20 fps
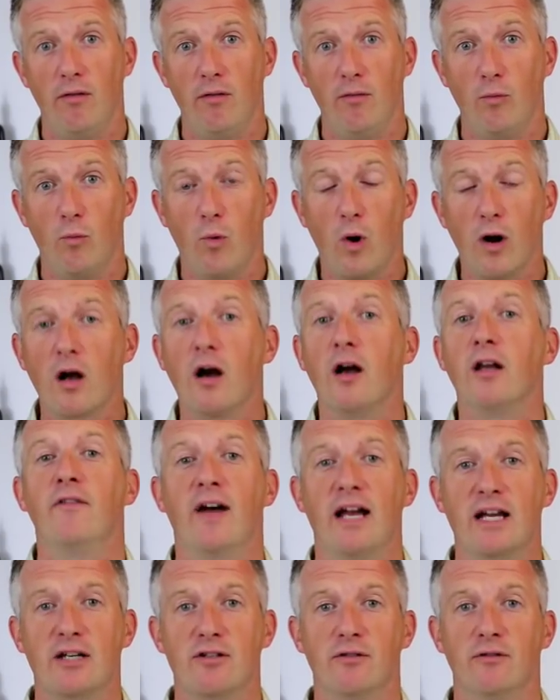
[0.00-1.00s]
what kind of
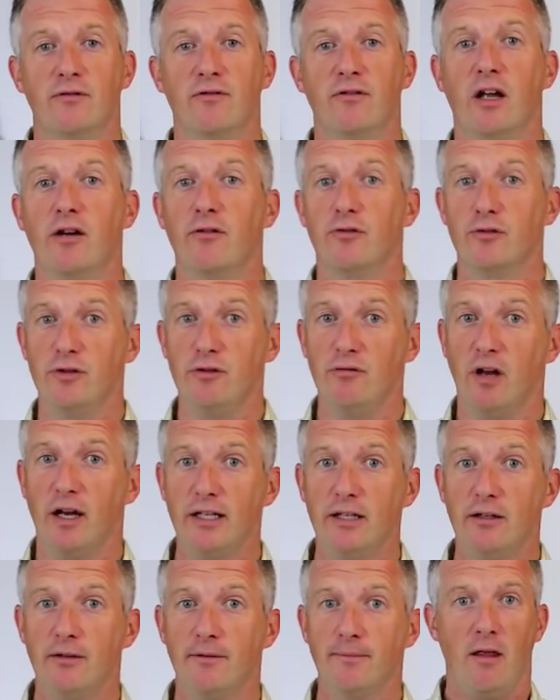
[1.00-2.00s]
action of fly rod you
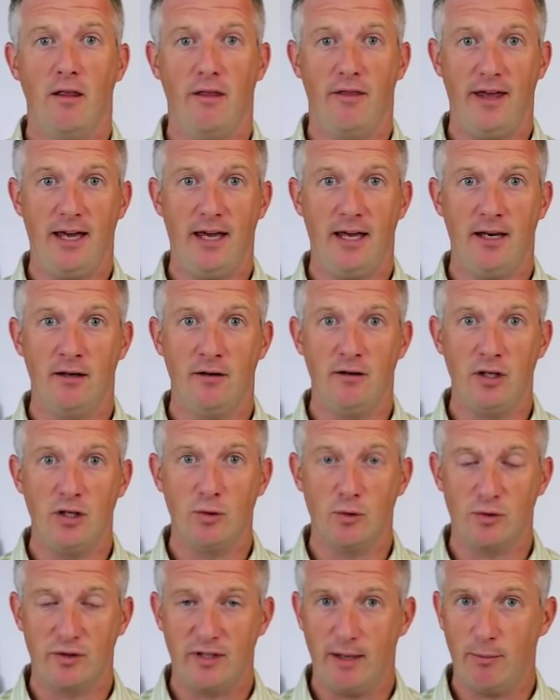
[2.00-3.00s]
like, then
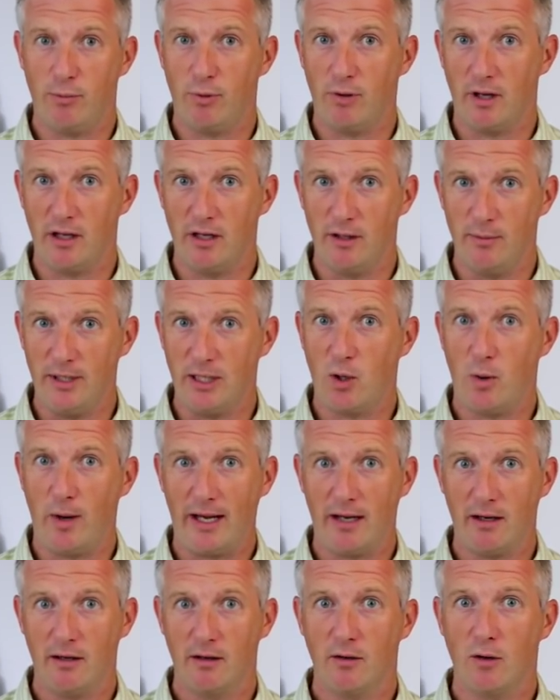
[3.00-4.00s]
your tip will either be
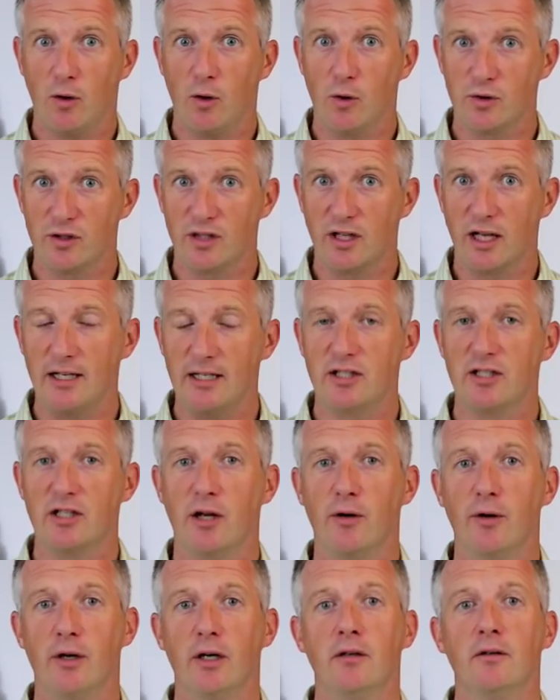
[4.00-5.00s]
quick or slightly
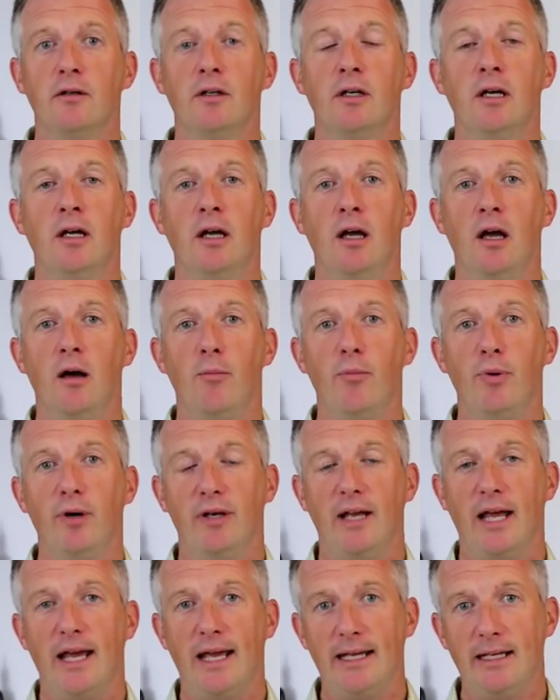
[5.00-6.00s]
slower,
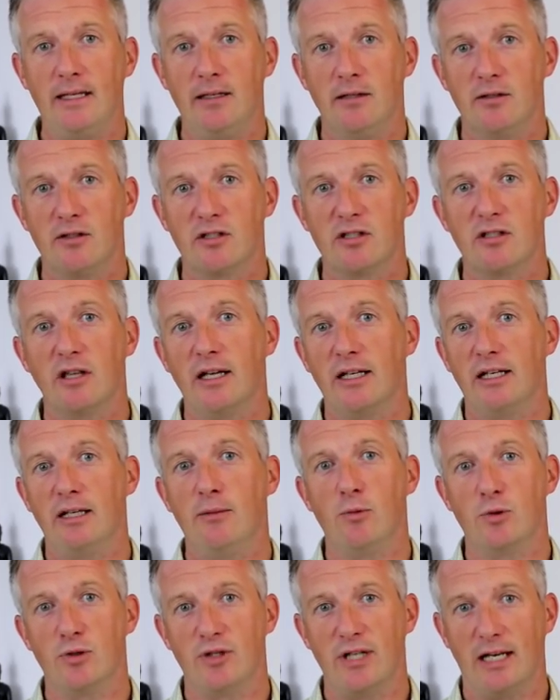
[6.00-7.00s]
but a slightly
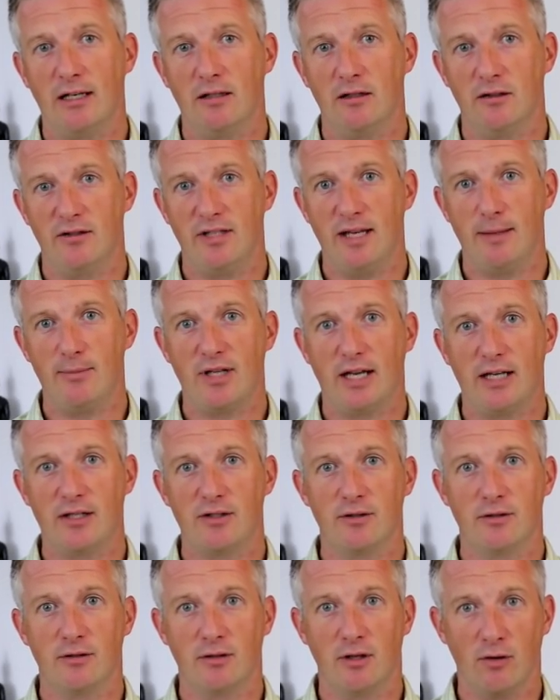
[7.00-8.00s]
more gentle tip
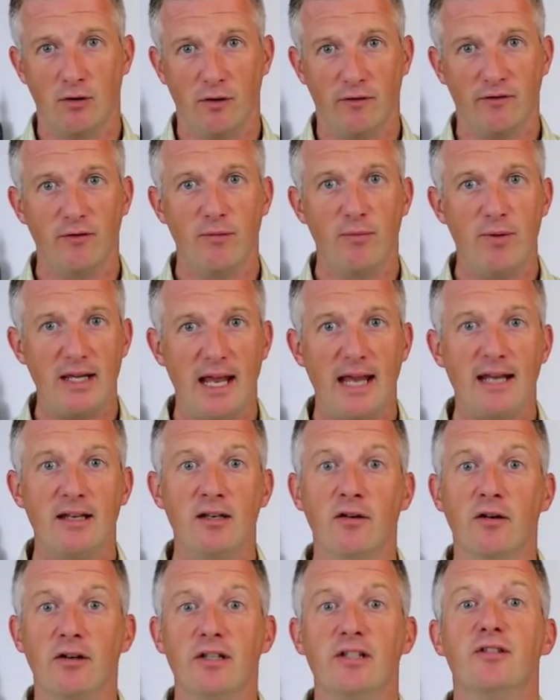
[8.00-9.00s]
section can often be a
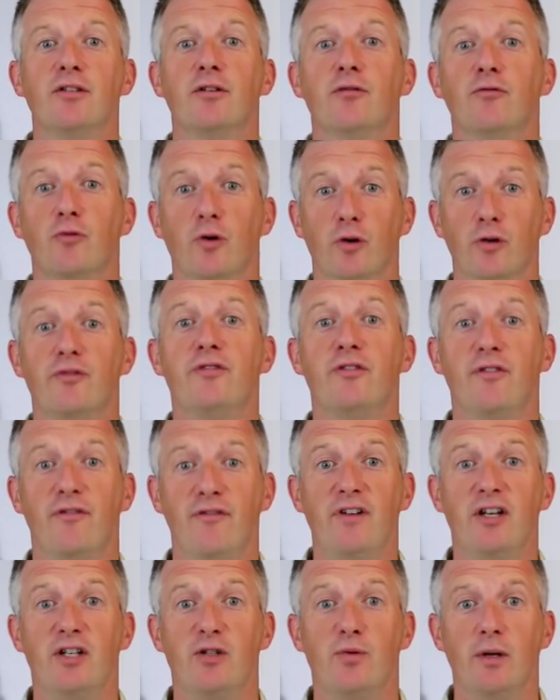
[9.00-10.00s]
nicer rod to
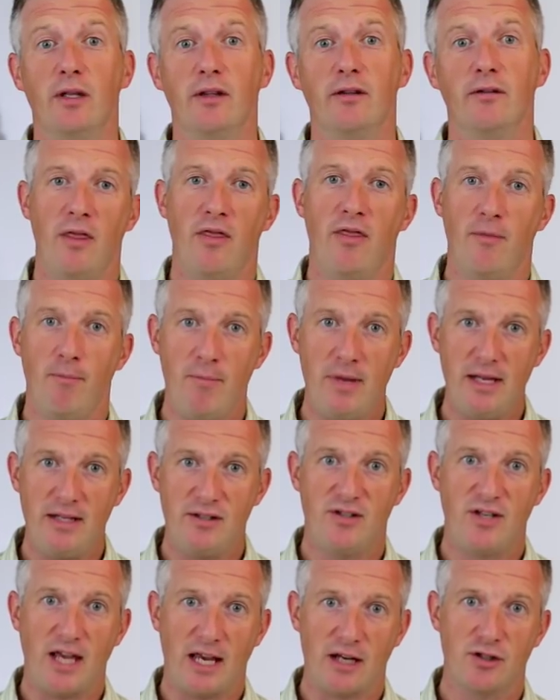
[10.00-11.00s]
fish with. The mid
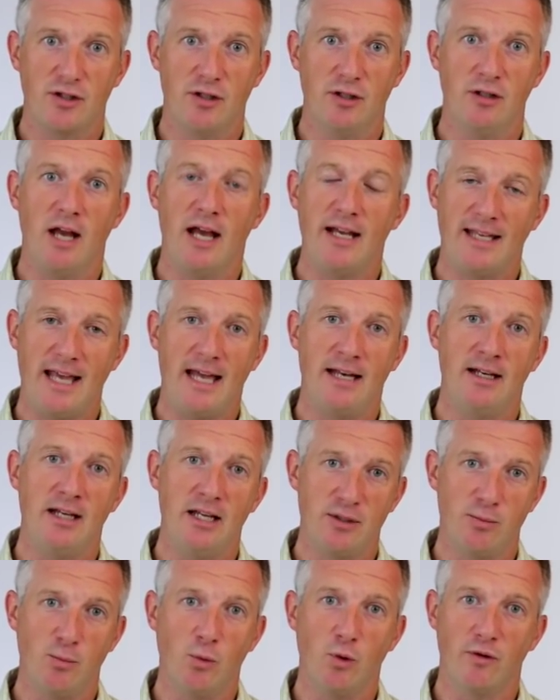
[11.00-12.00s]
section, again,
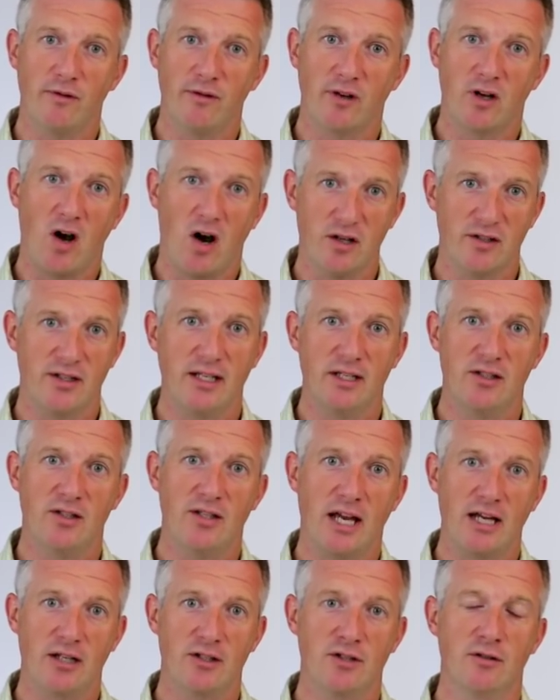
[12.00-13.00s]
is more of a casting
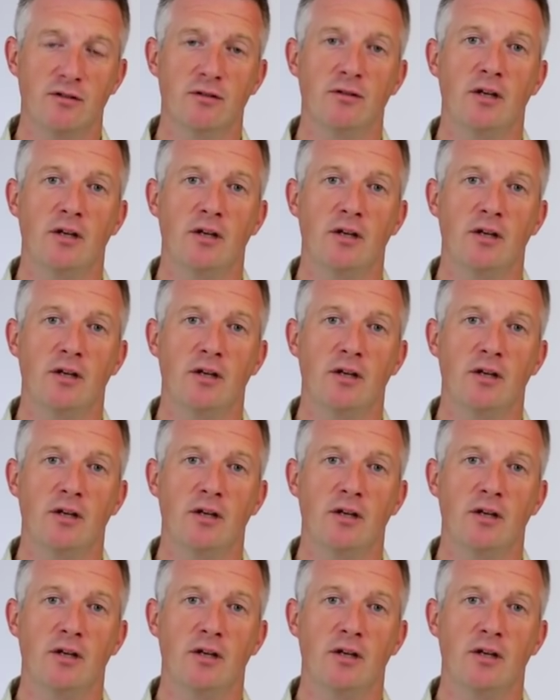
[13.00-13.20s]
section,